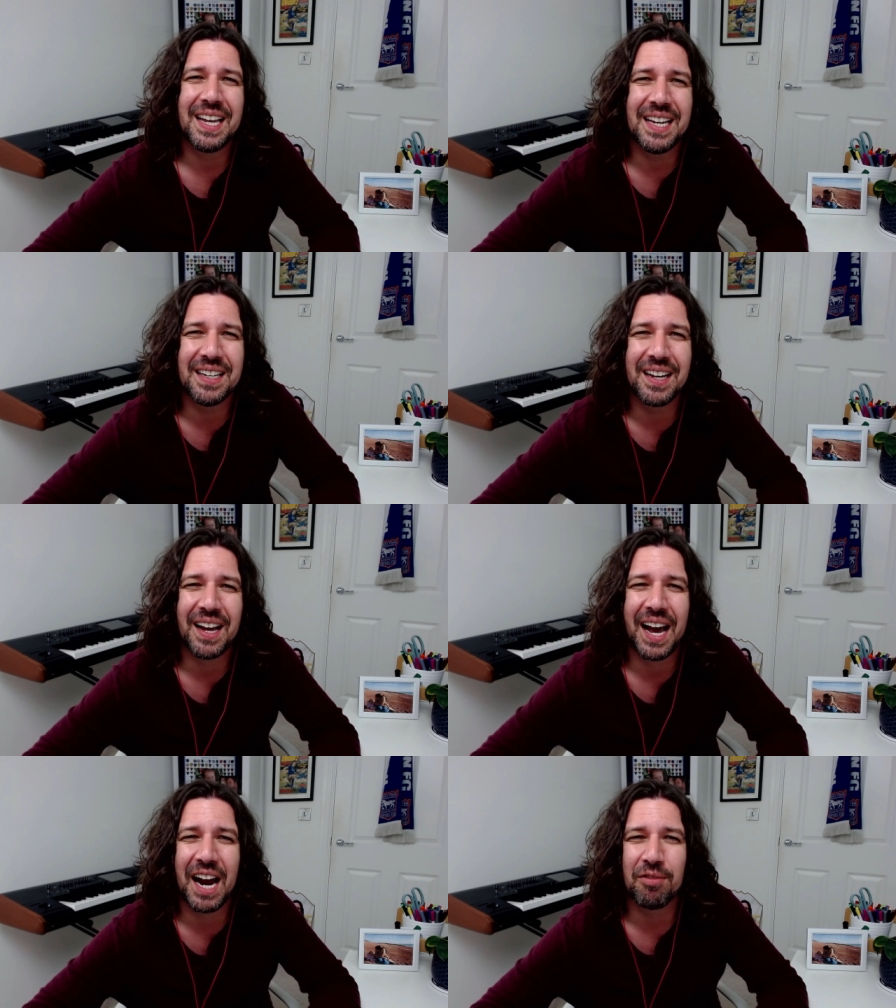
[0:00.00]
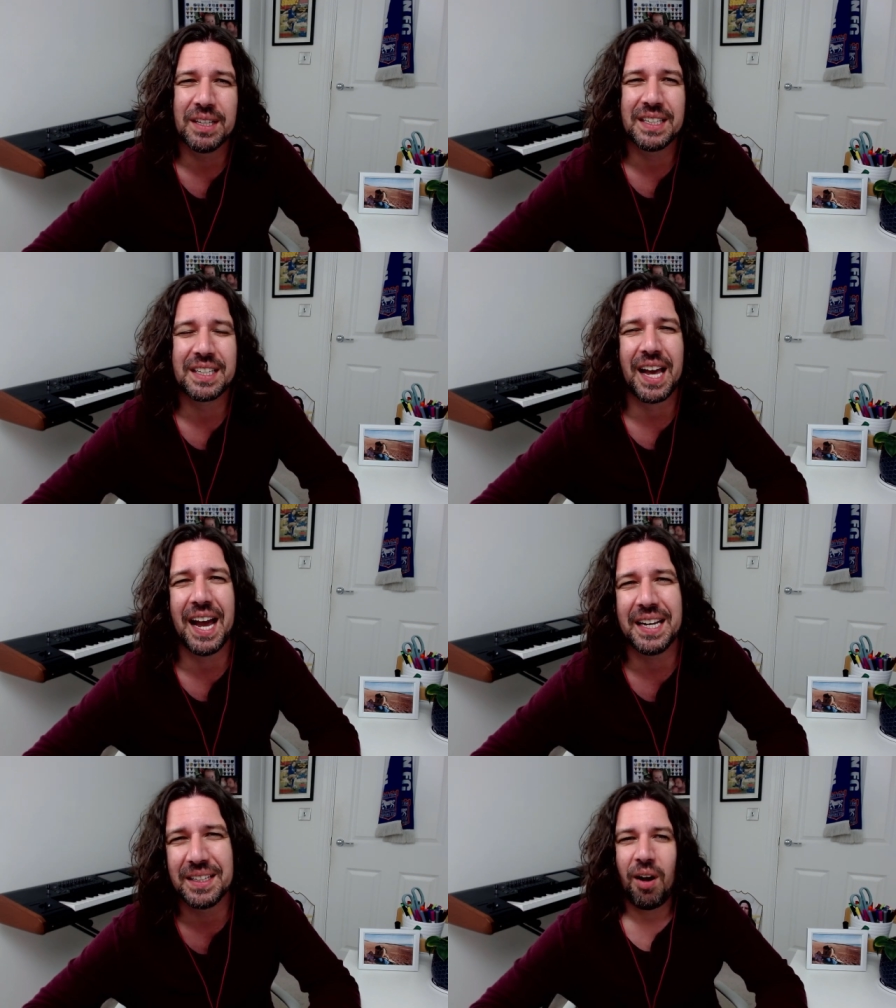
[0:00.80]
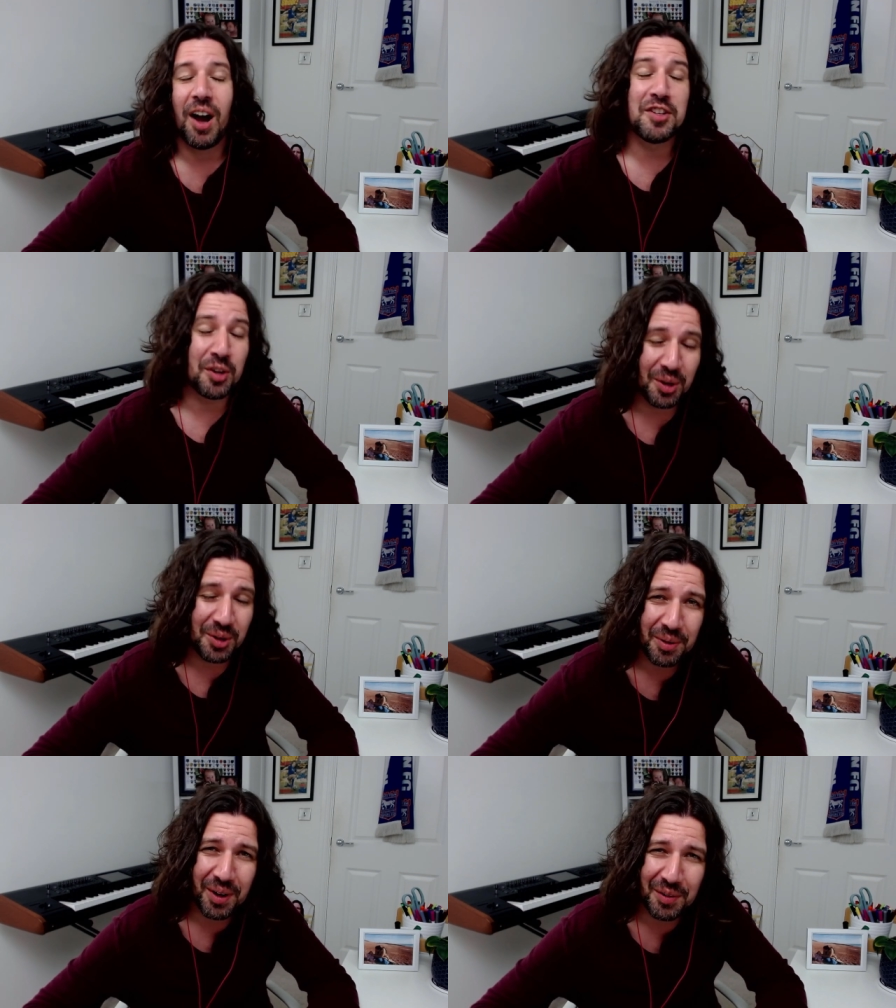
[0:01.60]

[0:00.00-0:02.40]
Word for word: in Harry Kane. I do,